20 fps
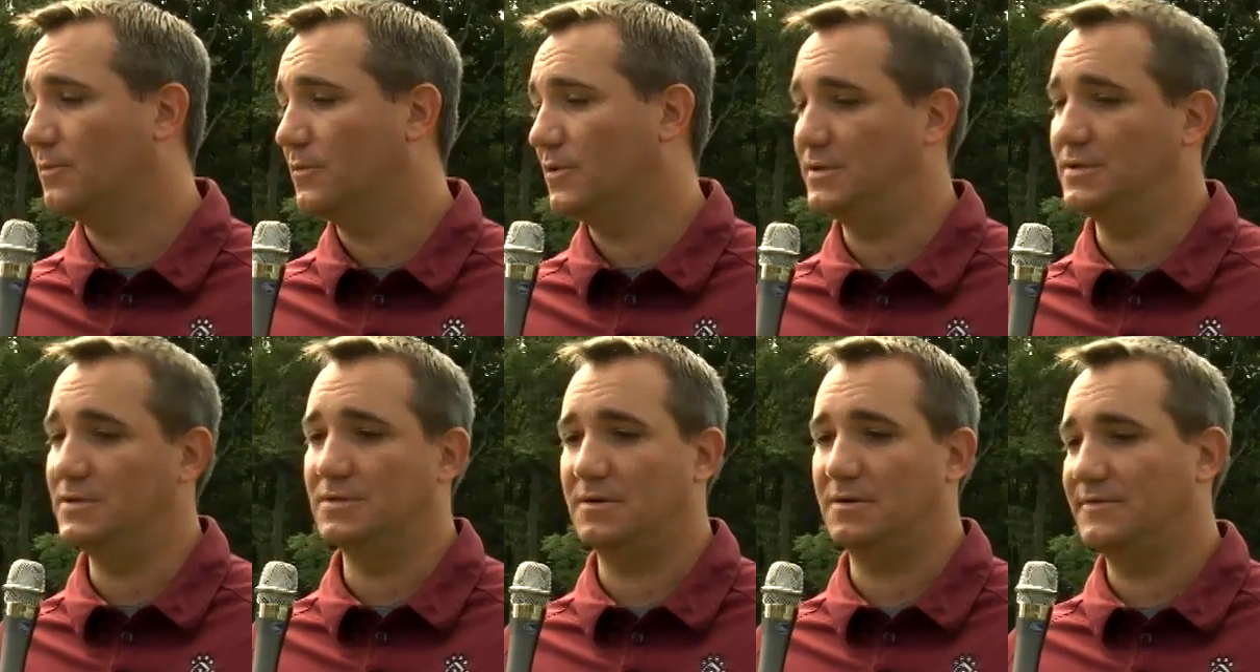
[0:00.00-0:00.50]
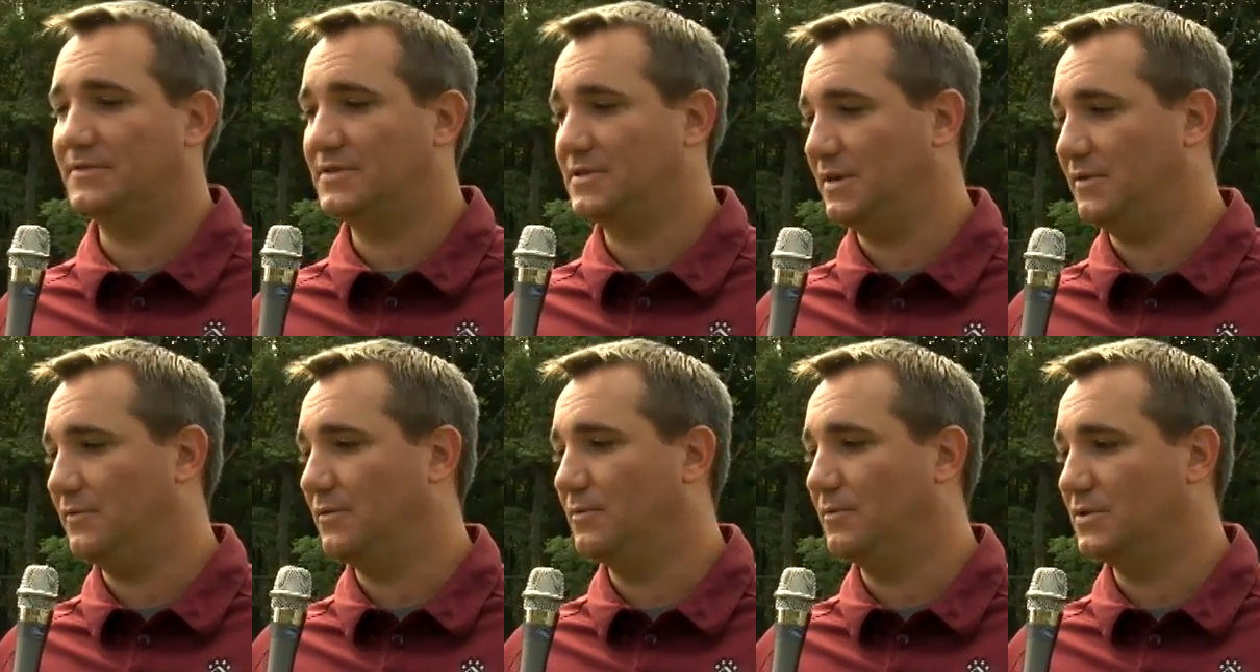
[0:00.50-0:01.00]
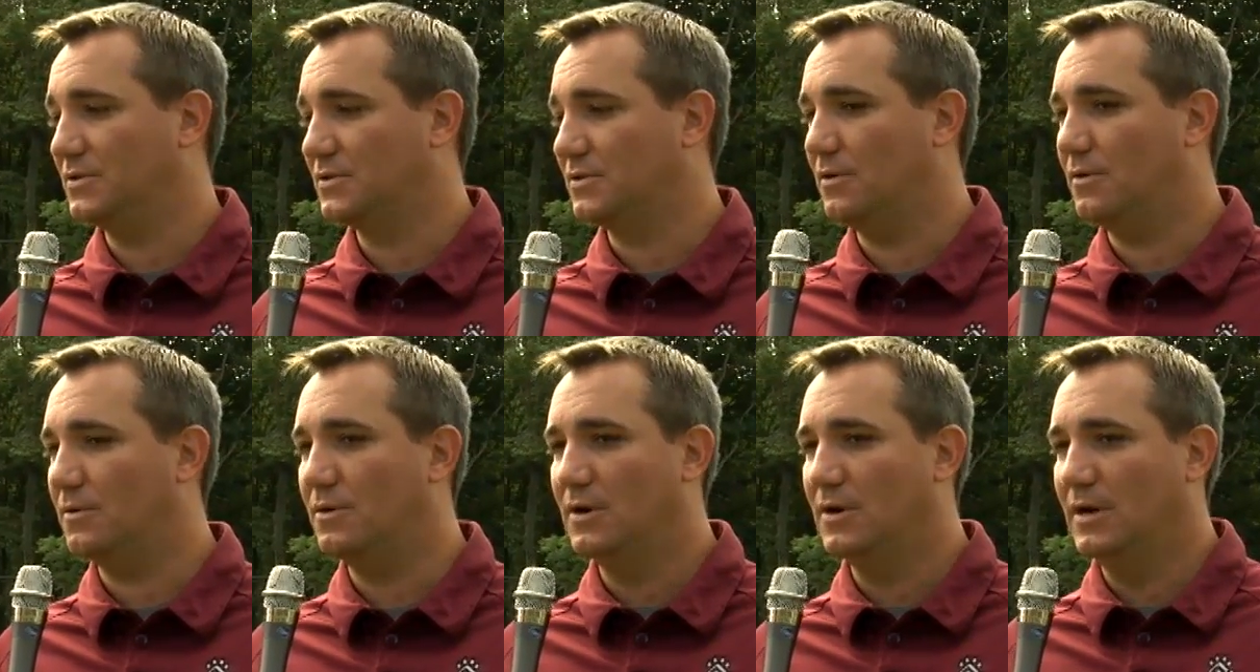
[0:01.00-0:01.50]
which is obviously everyone's
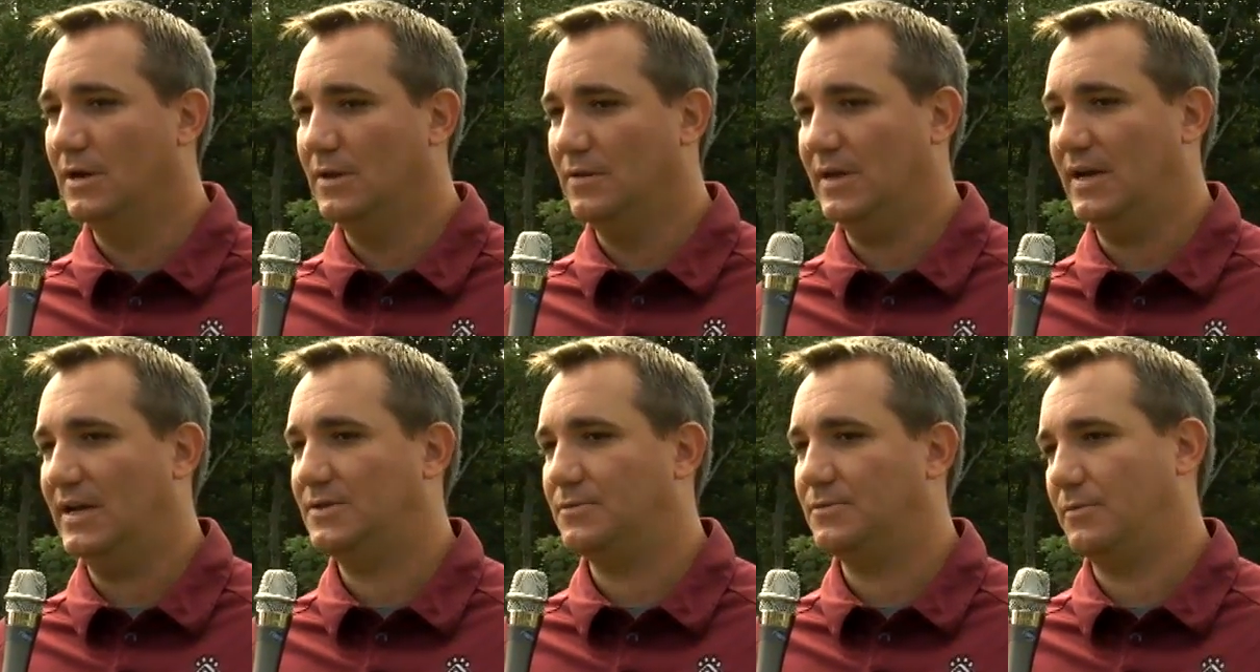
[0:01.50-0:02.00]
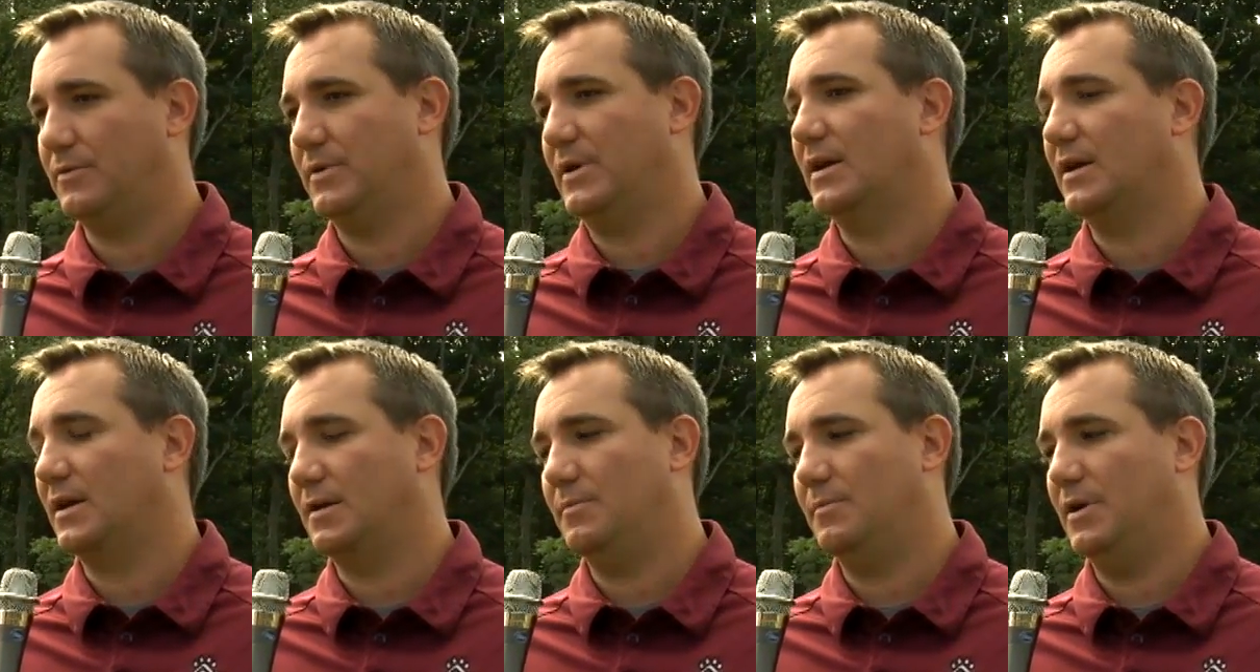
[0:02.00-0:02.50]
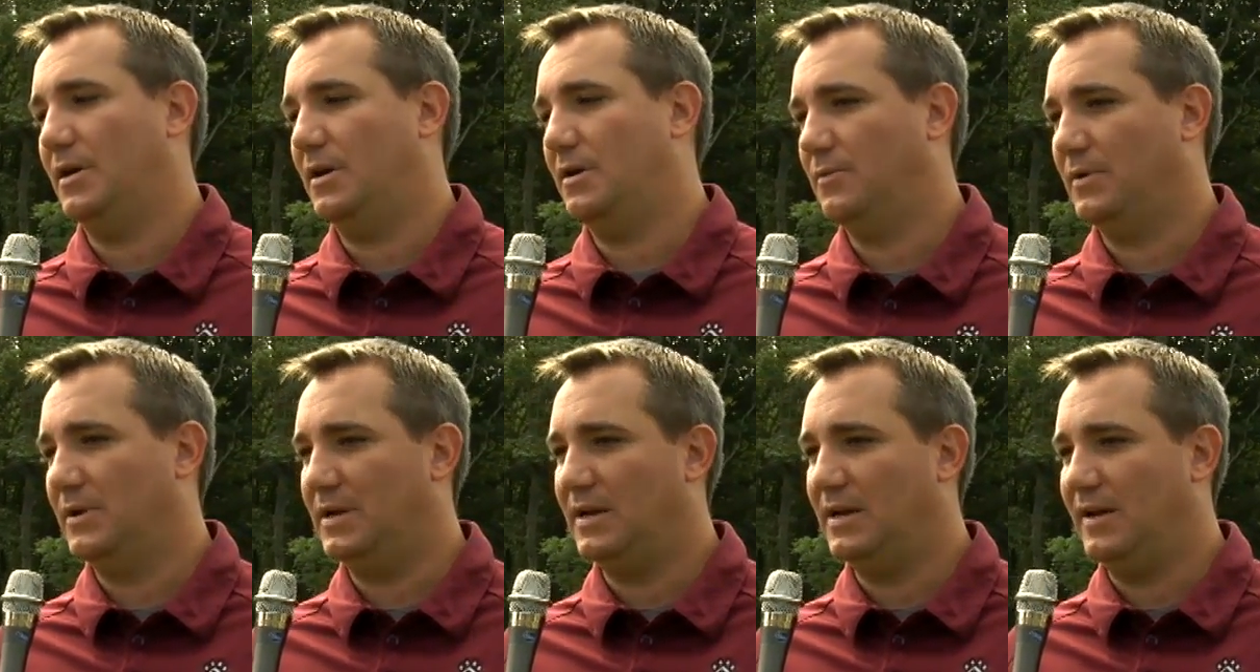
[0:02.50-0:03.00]
goal, that's where we got to get better.
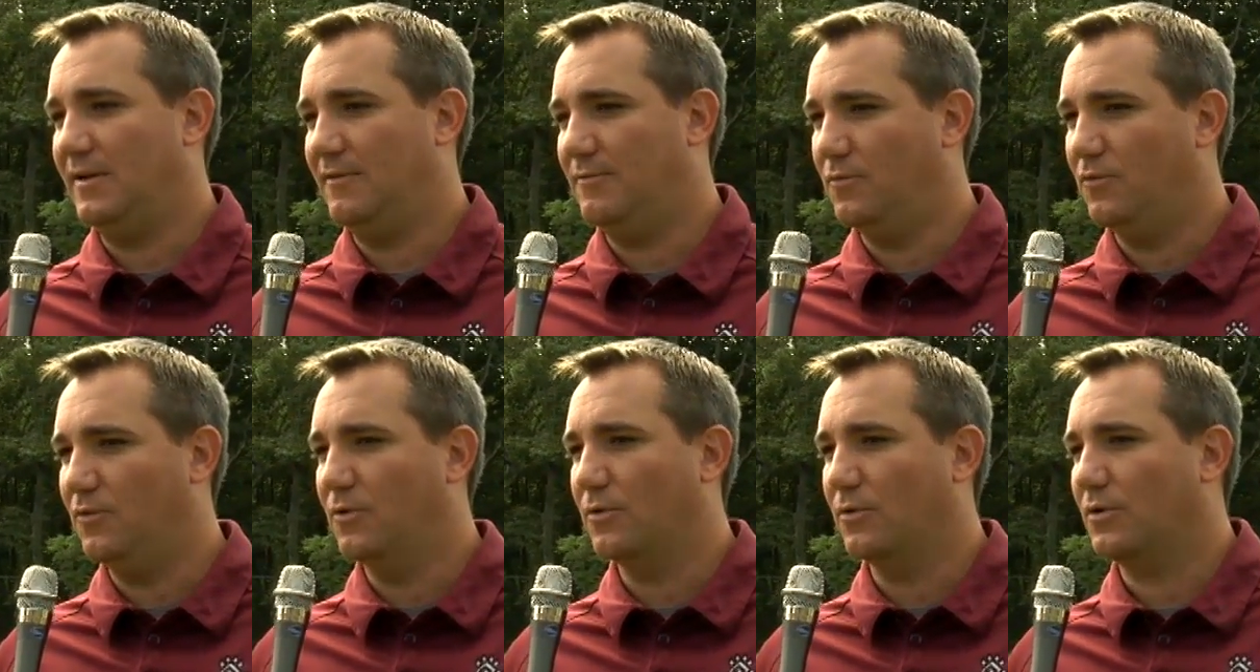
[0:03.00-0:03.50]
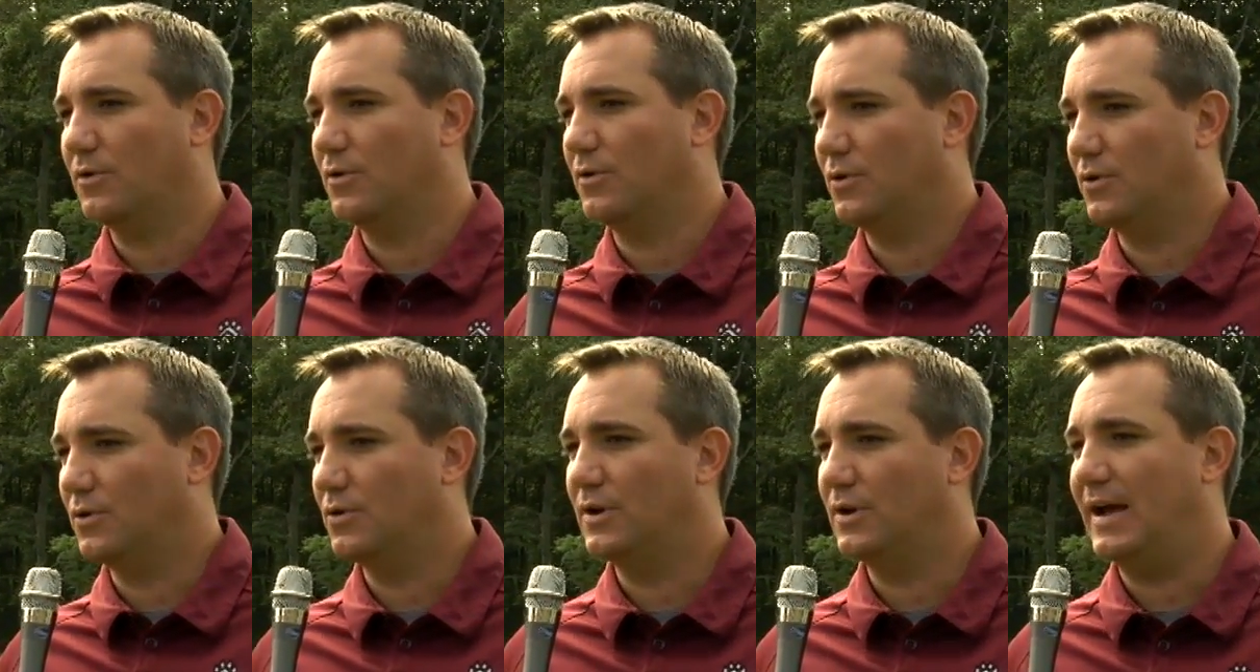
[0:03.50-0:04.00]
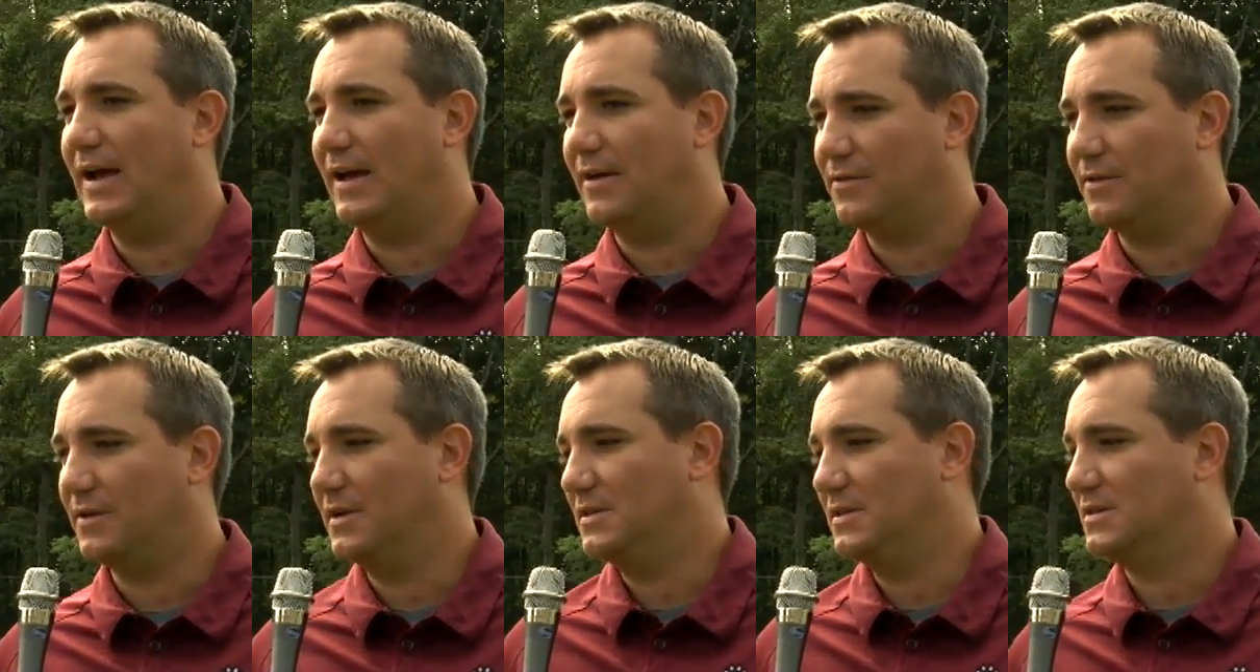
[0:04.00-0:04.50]
We need to have more good athletes.